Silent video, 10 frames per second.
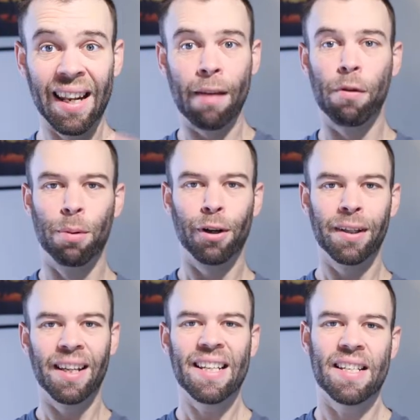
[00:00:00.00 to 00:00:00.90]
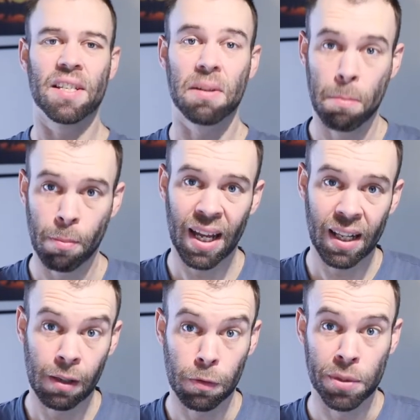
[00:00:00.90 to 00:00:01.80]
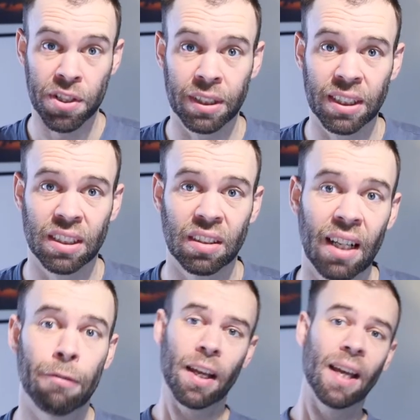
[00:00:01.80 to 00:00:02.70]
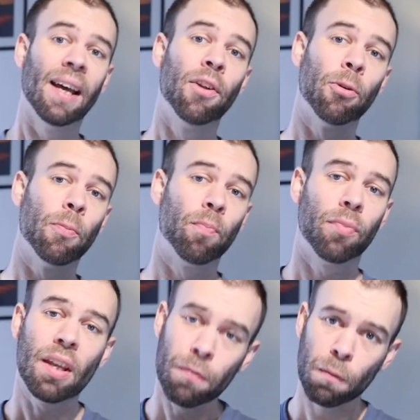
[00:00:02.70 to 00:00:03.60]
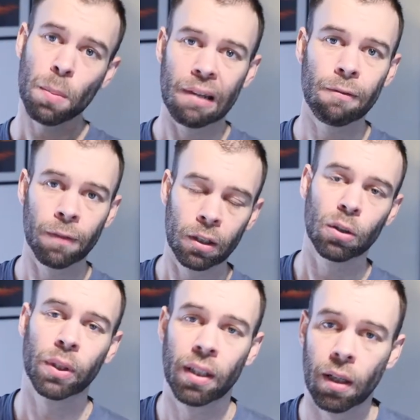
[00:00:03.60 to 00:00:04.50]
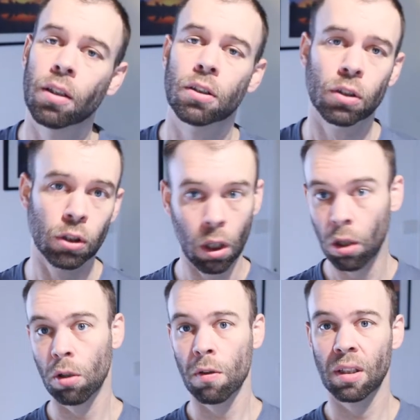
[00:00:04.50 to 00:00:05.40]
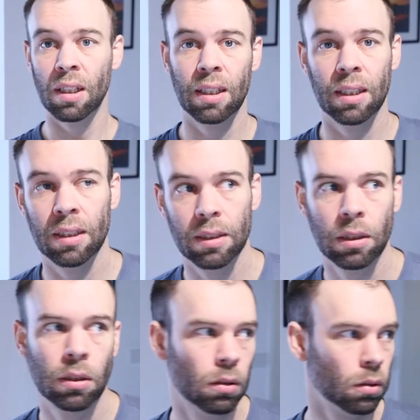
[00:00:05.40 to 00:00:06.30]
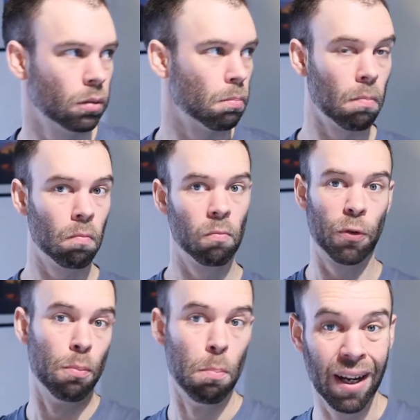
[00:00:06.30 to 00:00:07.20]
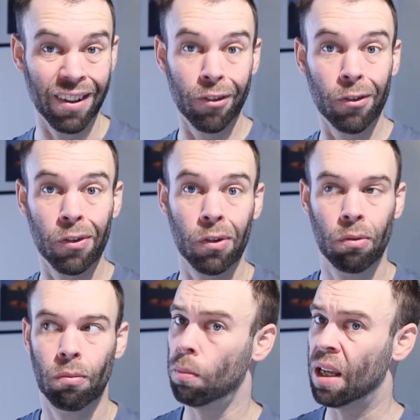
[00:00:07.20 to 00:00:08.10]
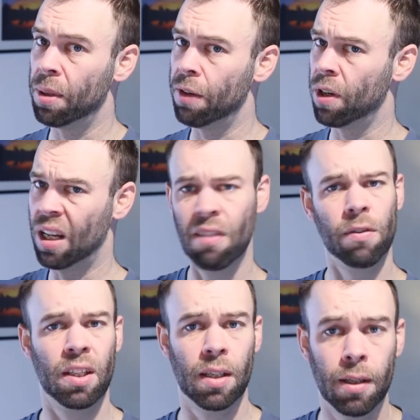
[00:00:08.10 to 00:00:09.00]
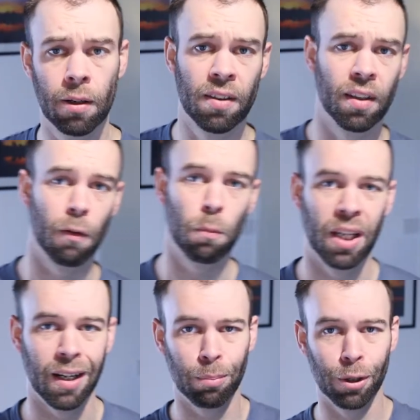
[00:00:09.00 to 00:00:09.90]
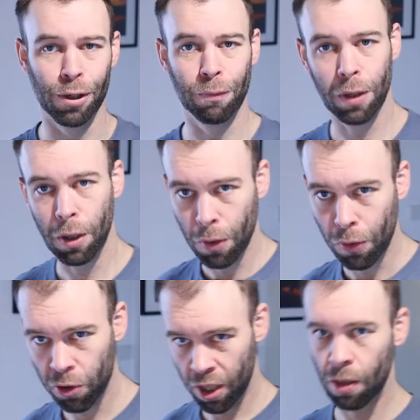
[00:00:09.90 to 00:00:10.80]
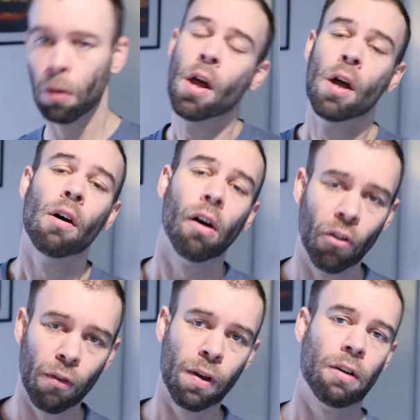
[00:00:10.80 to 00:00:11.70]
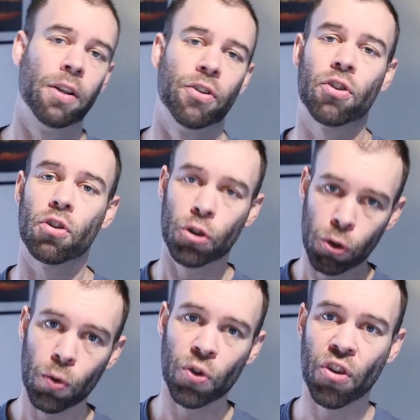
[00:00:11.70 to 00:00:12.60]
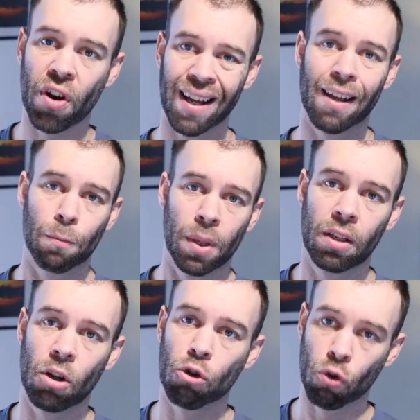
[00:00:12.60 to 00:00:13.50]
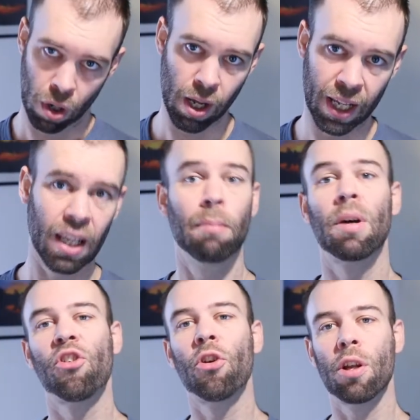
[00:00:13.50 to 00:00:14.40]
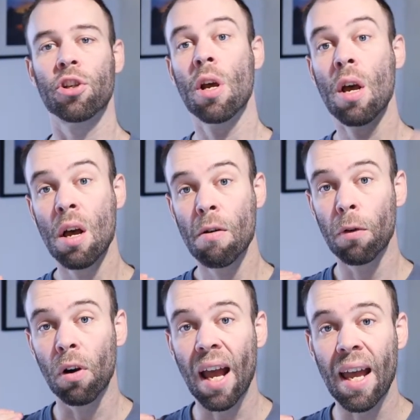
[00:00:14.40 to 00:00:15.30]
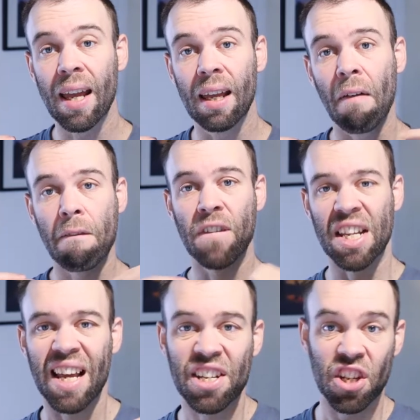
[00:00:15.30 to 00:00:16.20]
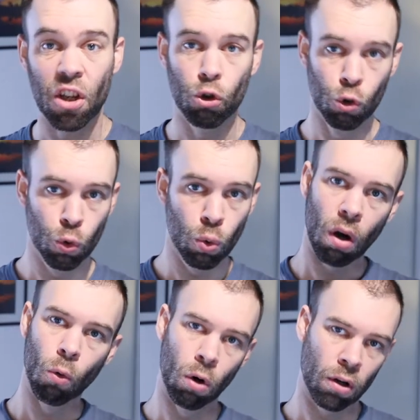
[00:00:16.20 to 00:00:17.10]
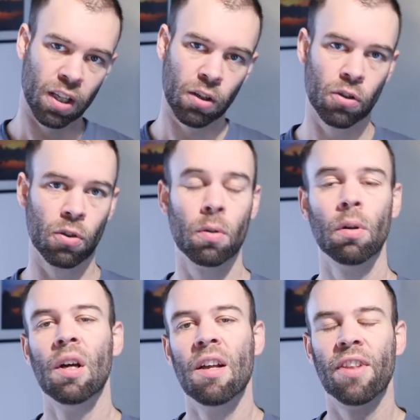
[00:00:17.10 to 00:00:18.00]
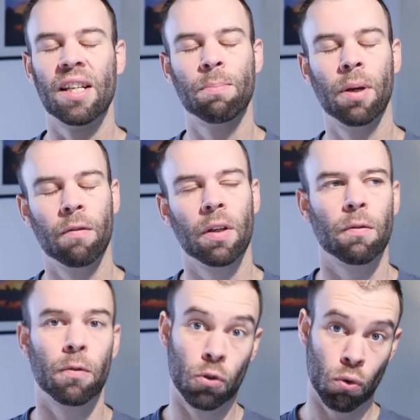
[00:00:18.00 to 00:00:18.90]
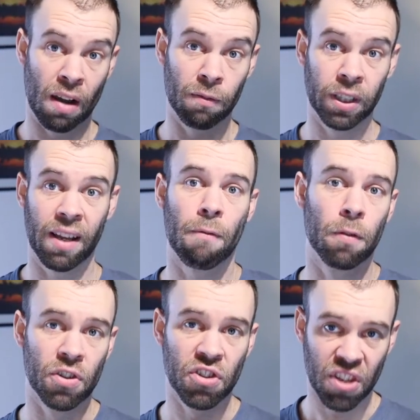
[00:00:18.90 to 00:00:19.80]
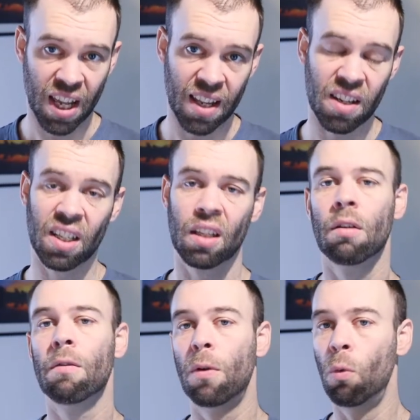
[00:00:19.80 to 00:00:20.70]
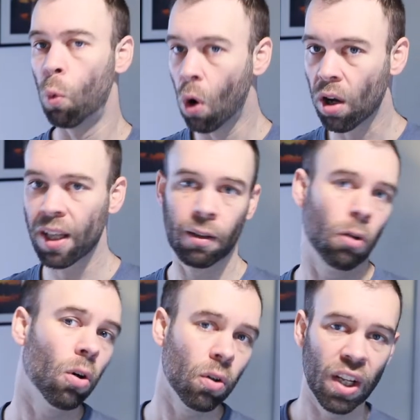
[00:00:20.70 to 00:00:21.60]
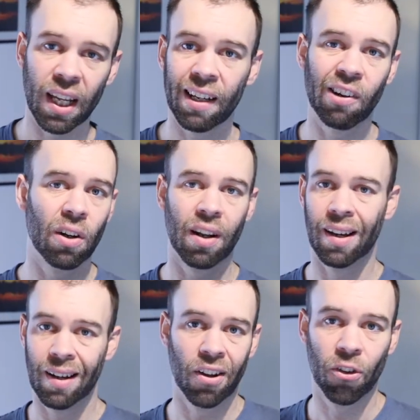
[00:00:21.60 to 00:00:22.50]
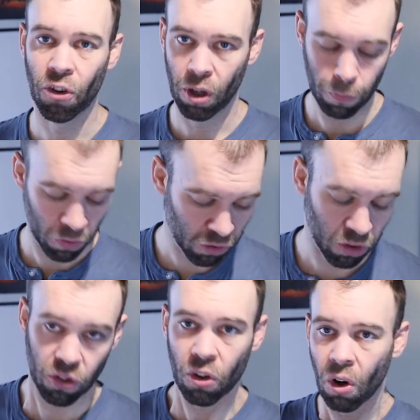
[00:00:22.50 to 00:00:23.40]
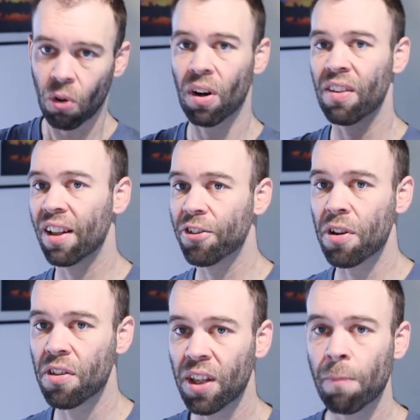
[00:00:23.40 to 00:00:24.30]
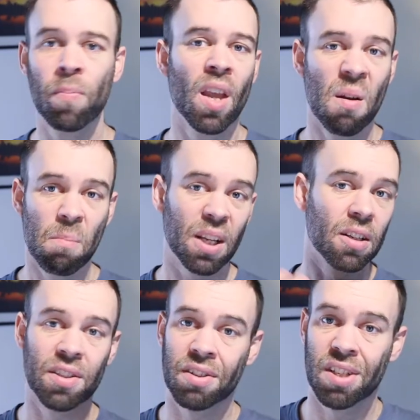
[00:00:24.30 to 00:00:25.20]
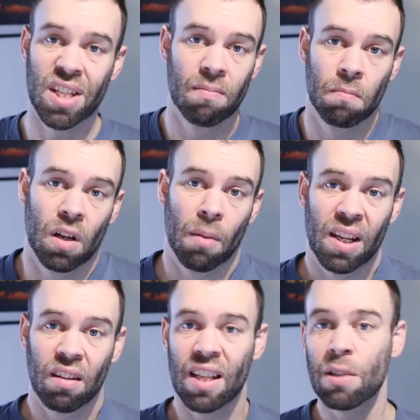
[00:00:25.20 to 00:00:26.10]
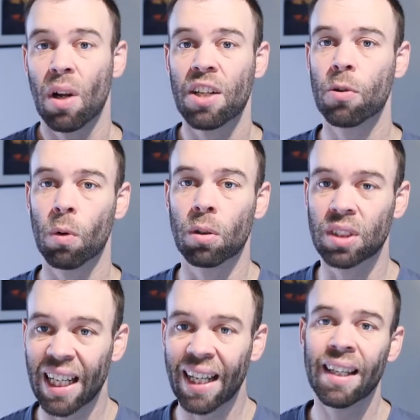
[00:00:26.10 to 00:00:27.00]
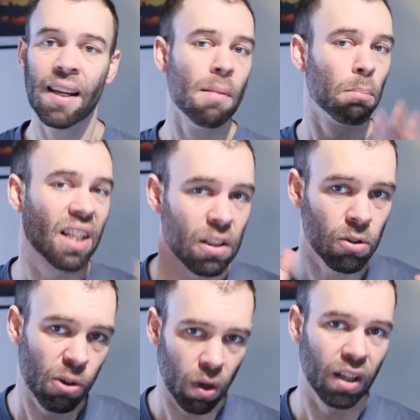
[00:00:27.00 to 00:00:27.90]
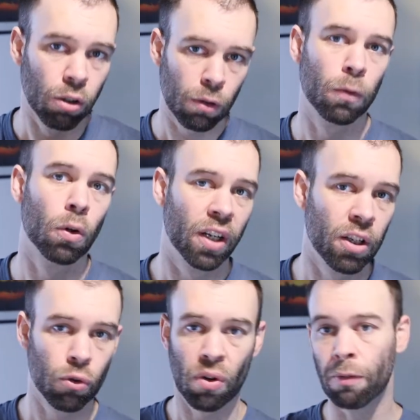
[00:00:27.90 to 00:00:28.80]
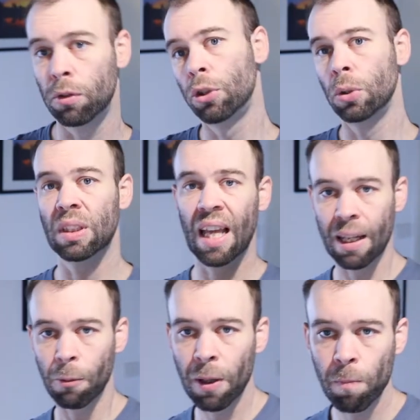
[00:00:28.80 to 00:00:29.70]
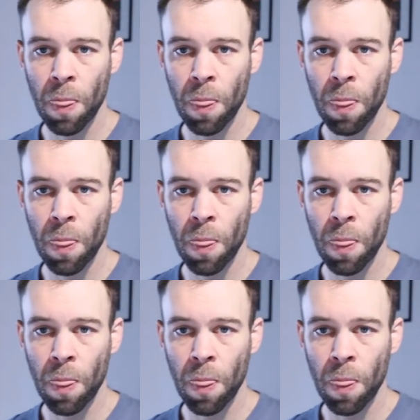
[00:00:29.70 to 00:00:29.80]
G'day everybody, it's Matt here from Still Life and if you've been following along the last few months, maybe even half the year, I think I've been uploading videos now on the various shoes that I have been trying in my search for a fantastic new walking shoe that's perfect for traveling, for standing, for walking all day on hard surfaces, concrete, that sort of thing, because I mean, that's what I do all day, but that's also what I look for in travel shoes anyway.